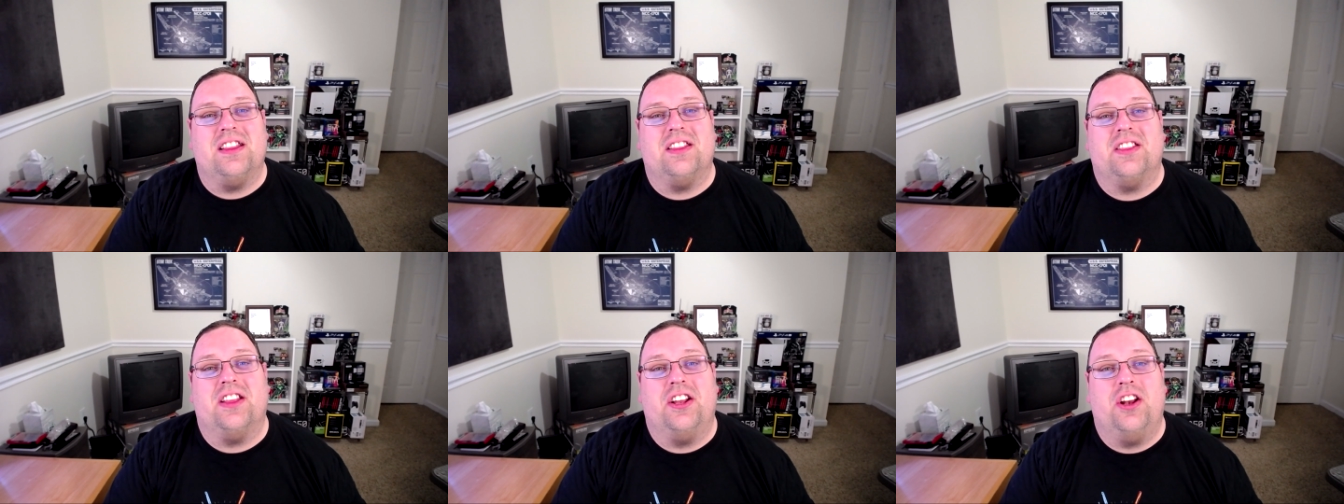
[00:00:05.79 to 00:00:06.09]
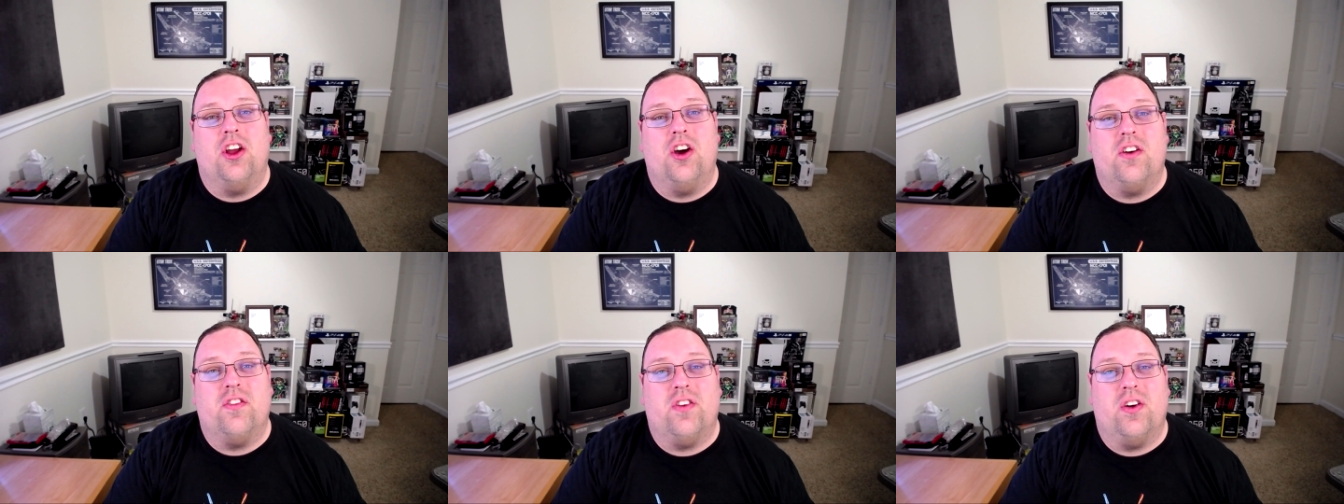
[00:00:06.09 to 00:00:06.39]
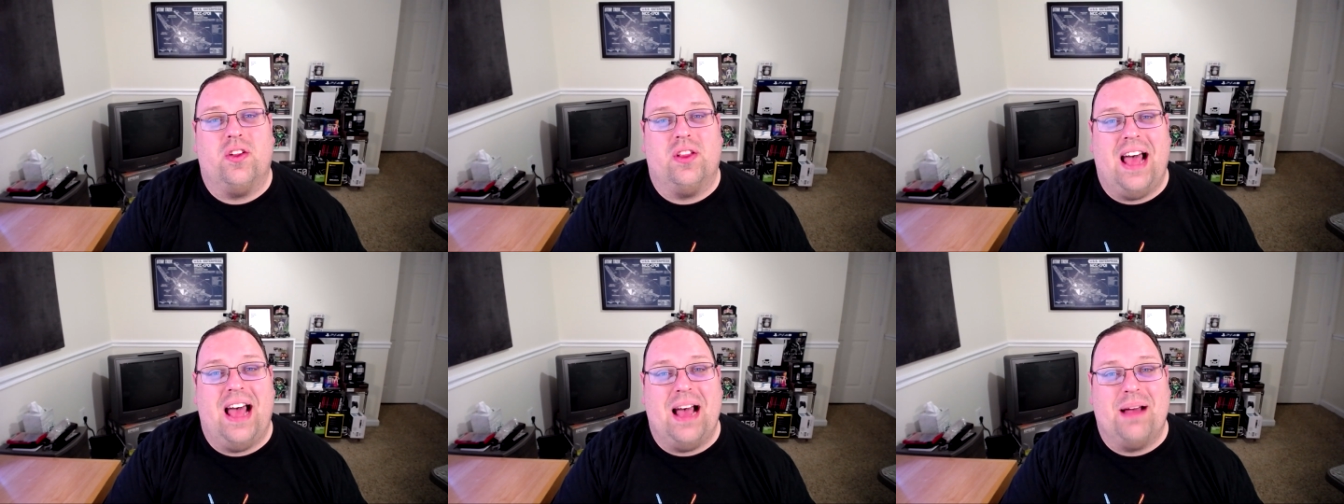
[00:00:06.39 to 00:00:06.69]

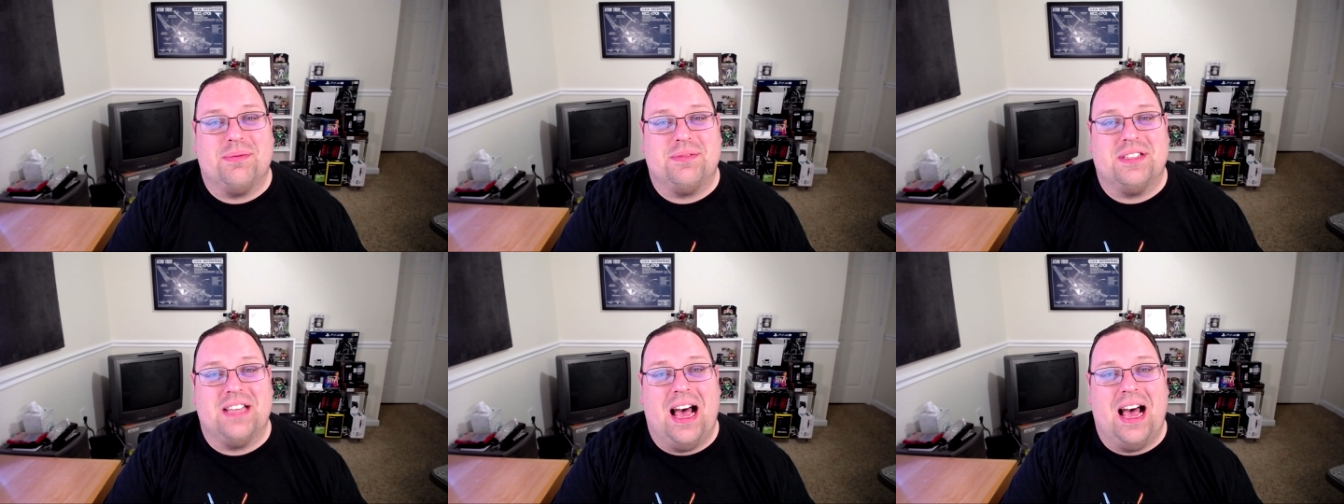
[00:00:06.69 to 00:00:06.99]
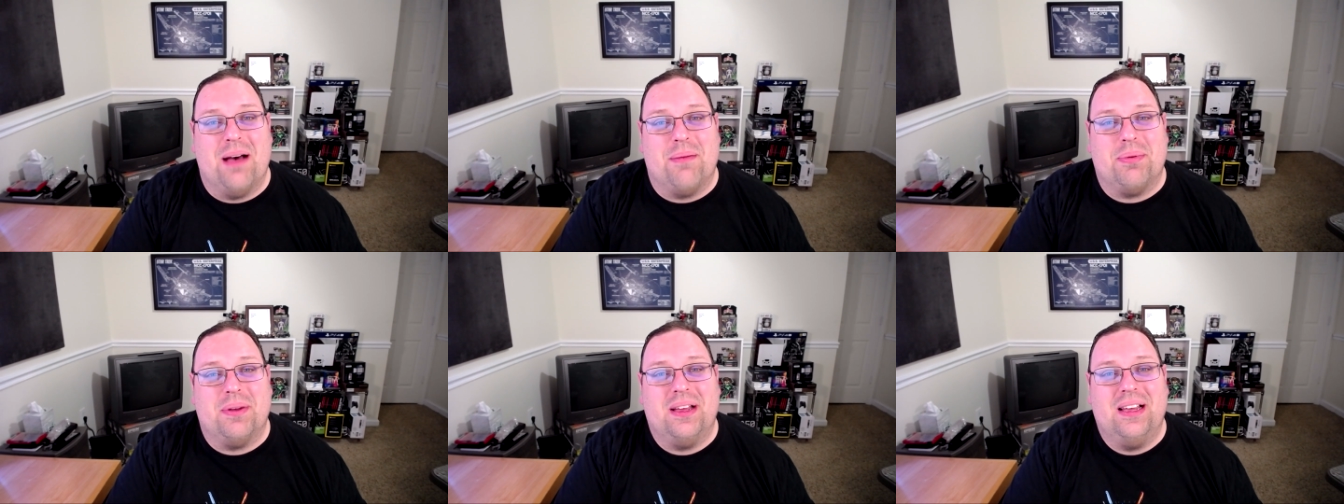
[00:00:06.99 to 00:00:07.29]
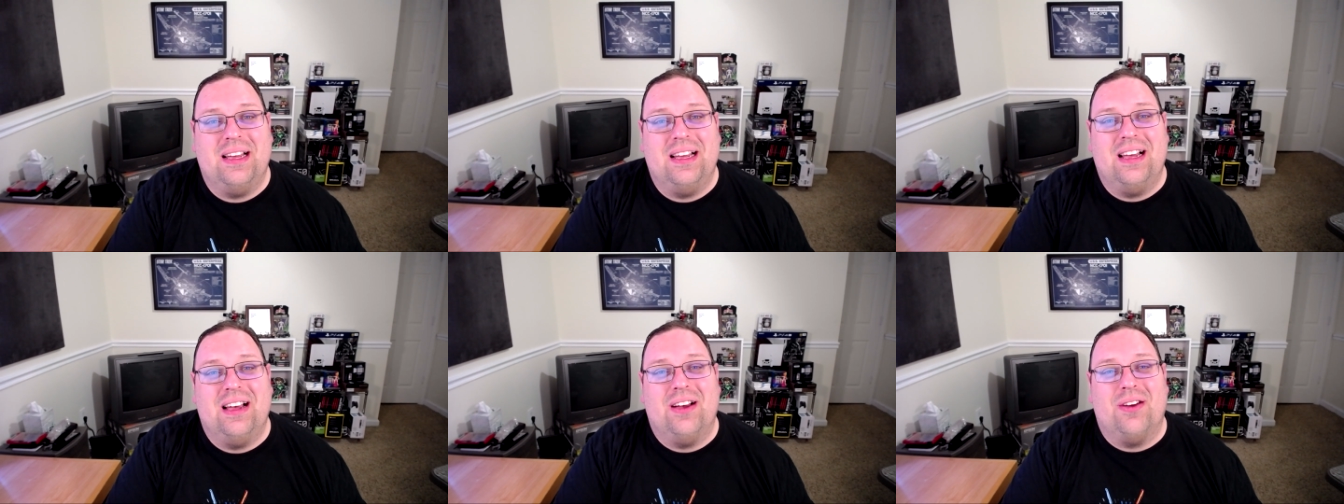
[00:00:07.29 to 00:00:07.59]
Lenovo laptop
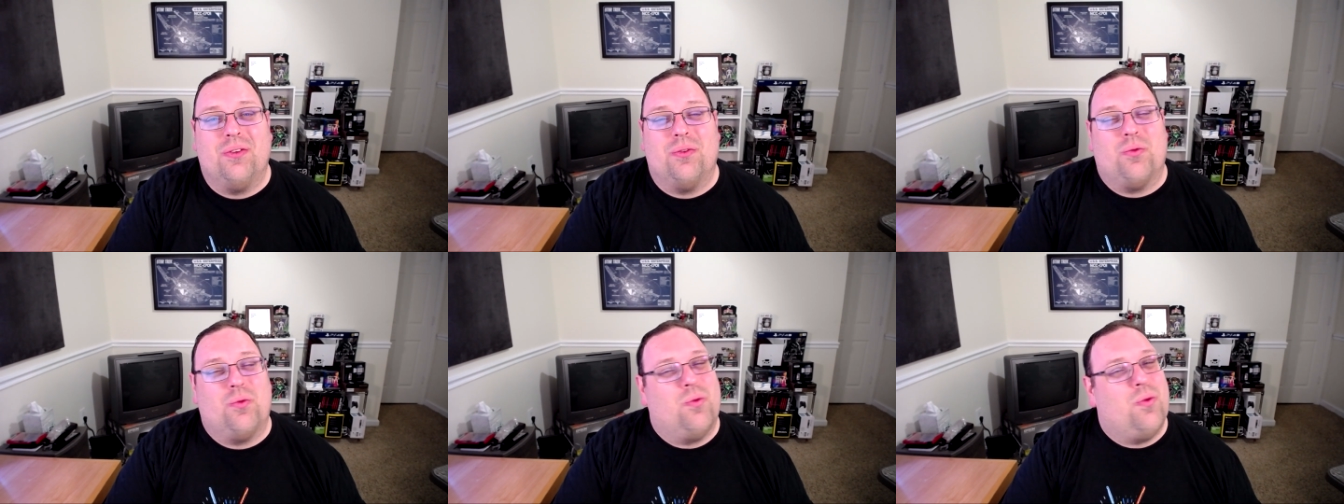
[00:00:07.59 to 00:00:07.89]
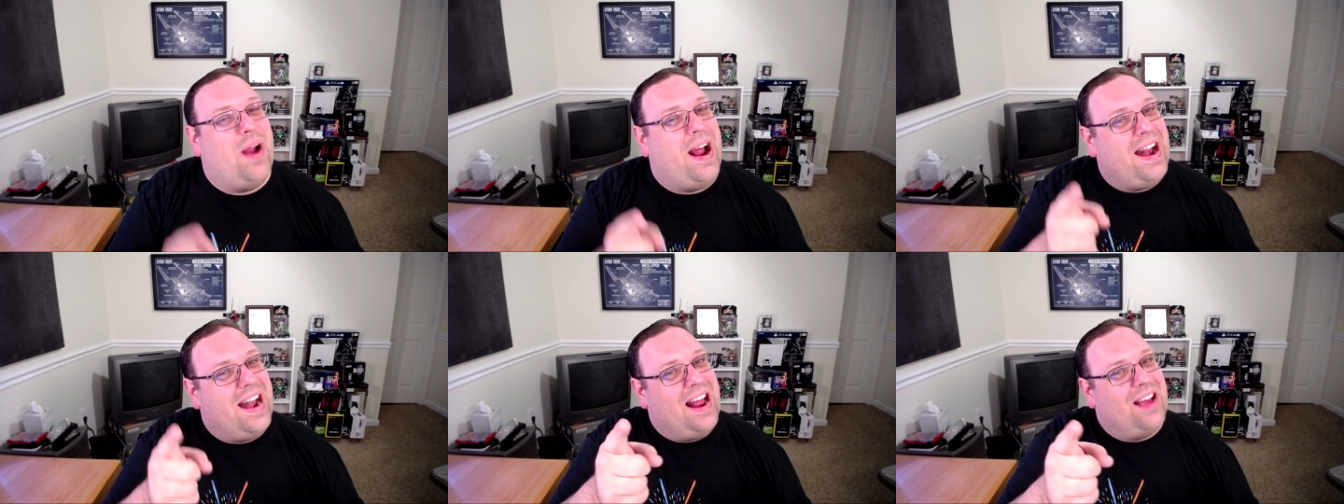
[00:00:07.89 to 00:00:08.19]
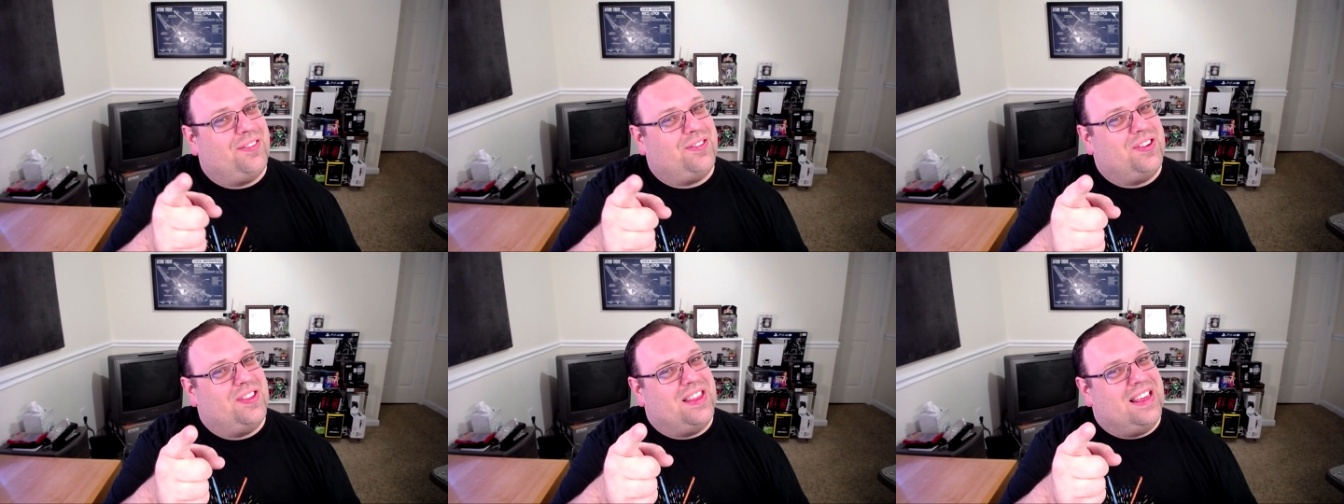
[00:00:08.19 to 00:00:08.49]
right
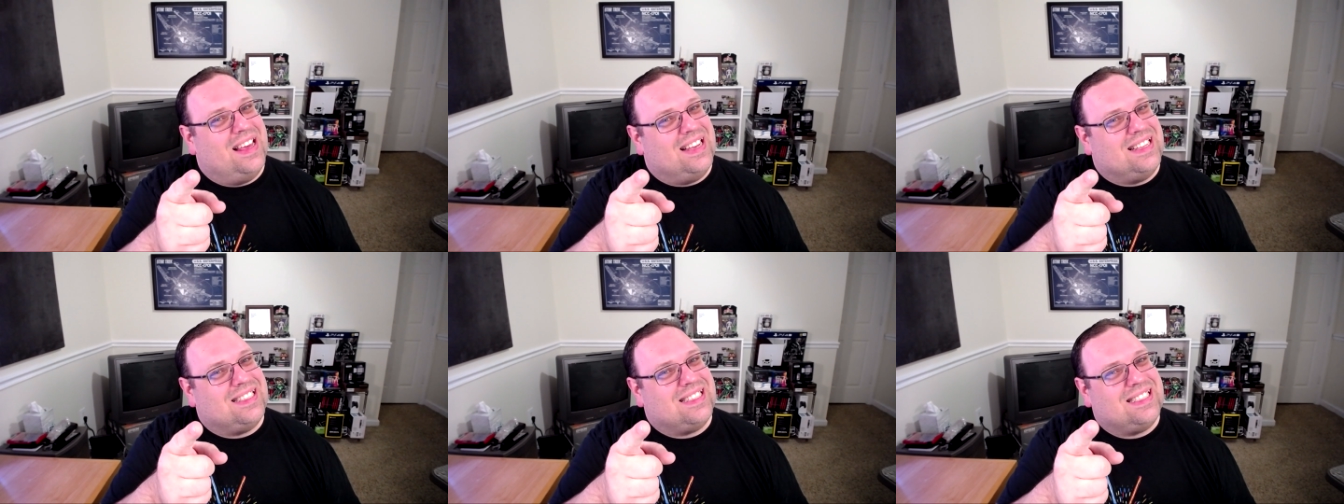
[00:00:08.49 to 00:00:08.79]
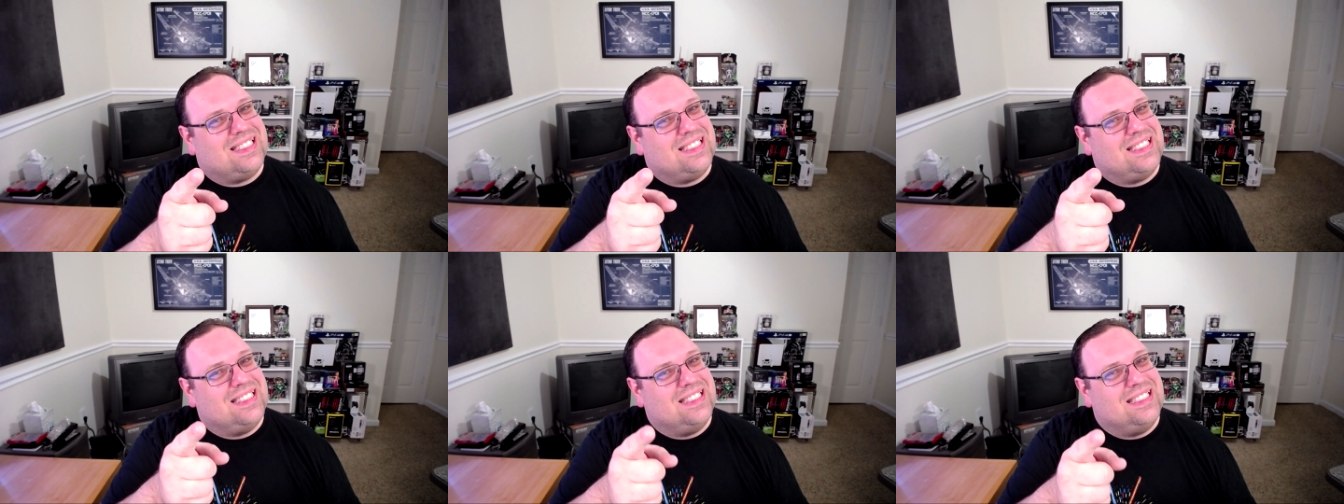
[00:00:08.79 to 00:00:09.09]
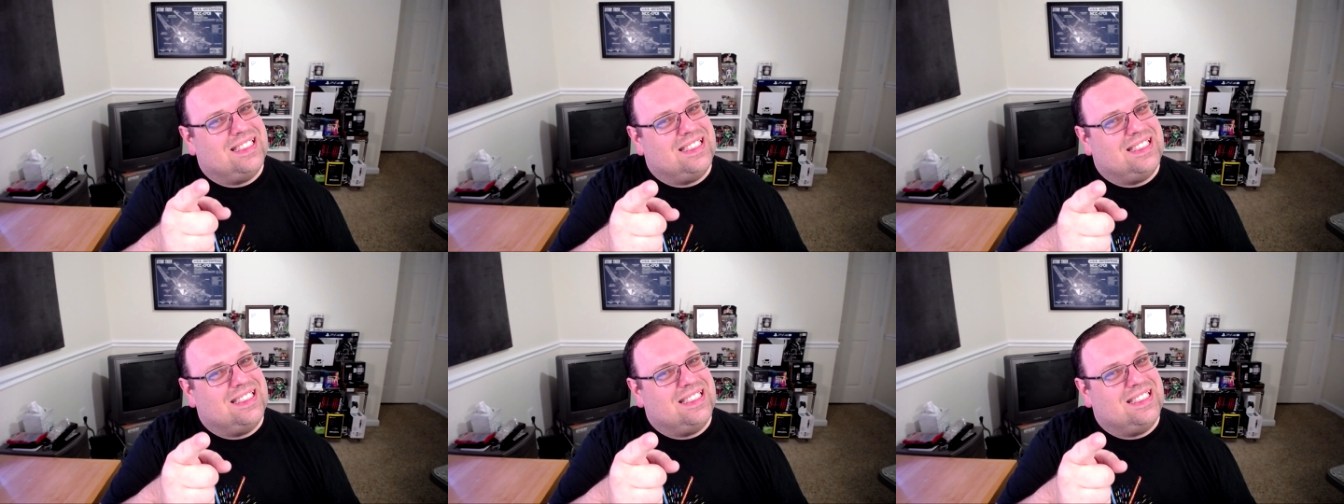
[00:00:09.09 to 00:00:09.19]
after this.